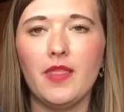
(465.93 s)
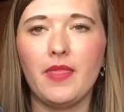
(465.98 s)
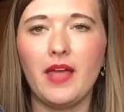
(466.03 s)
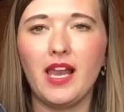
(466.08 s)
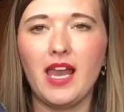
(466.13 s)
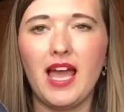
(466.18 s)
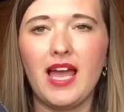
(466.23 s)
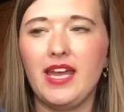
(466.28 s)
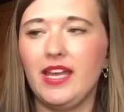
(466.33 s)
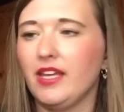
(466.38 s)

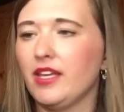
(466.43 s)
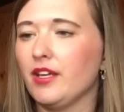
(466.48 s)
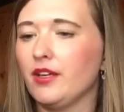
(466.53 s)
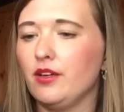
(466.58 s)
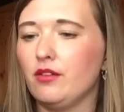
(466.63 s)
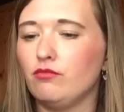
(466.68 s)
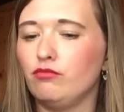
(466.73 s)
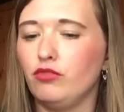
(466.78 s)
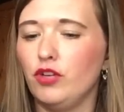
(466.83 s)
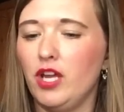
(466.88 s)
They're like
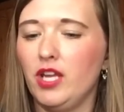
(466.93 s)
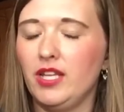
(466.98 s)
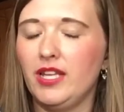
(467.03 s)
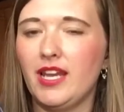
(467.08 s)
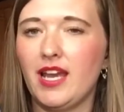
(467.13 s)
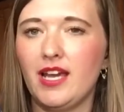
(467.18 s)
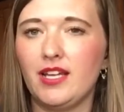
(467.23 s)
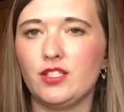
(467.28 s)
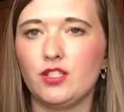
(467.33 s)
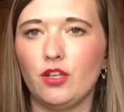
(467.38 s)
really
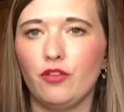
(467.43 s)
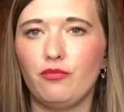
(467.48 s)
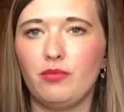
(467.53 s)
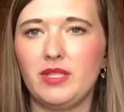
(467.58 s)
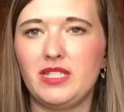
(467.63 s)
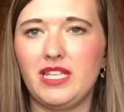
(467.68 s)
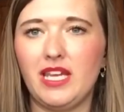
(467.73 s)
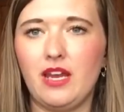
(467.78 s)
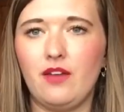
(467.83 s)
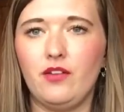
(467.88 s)
nice soft
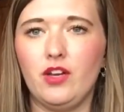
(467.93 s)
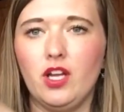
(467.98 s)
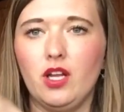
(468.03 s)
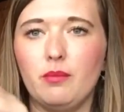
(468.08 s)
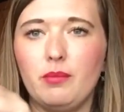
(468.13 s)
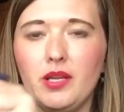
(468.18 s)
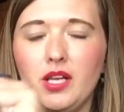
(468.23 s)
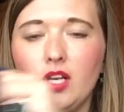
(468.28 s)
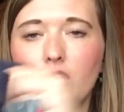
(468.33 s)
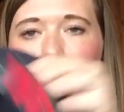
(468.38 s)
material,
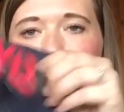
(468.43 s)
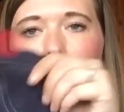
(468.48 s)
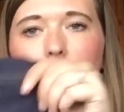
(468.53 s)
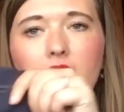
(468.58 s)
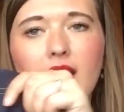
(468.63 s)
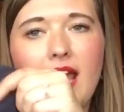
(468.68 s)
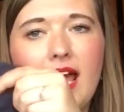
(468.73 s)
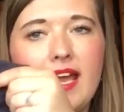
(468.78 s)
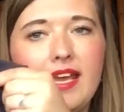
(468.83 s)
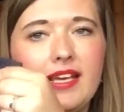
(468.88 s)
but
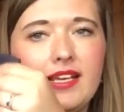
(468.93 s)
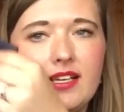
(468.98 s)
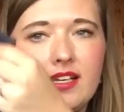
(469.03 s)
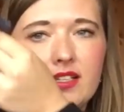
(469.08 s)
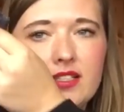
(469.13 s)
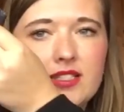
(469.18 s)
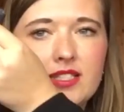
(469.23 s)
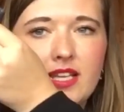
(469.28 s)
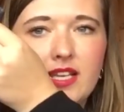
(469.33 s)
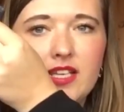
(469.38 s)
look like
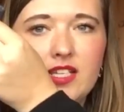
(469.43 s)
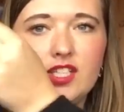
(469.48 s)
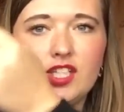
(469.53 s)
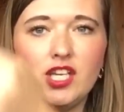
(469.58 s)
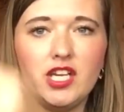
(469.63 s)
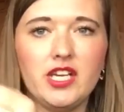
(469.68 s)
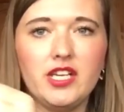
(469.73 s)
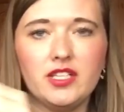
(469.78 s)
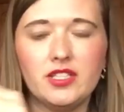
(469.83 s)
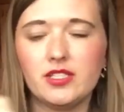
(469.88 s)
skinny
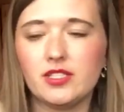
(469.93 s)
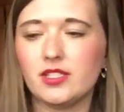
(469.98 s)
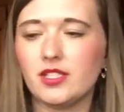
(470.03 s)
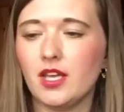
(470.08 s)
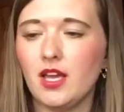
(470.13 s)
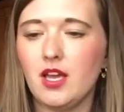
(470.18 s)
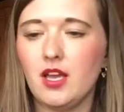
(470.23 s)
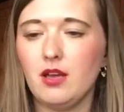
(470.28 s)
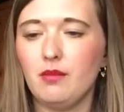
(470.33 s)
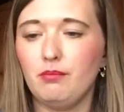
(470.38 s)
jeans,
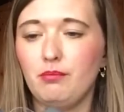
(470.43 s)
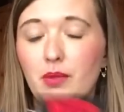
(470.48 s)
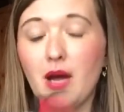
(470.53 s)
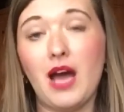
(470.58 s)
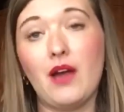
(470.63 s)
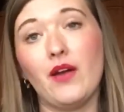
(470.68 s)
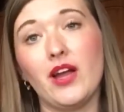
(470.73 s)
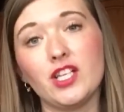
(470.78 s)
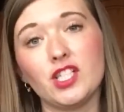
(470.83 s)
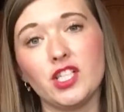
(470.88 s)
but
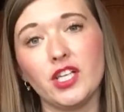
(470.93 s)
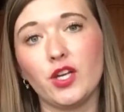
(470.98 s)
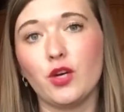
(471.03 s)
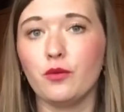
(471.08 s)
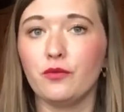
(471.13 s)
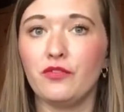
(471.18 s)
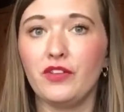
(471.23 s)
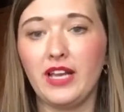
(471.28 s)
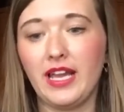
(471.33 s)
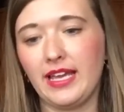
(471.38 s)
are actually
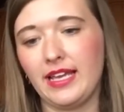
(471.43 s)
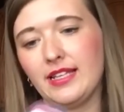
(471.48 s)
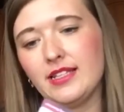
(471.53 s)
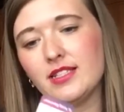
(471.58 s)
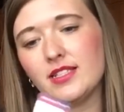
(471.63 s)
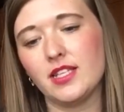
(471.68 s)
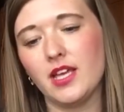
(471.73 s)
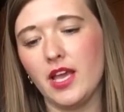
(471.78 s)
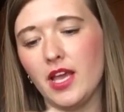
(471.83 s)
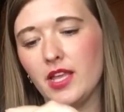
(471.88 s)
comfy
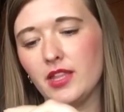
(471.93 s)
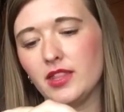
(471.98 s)
leggings.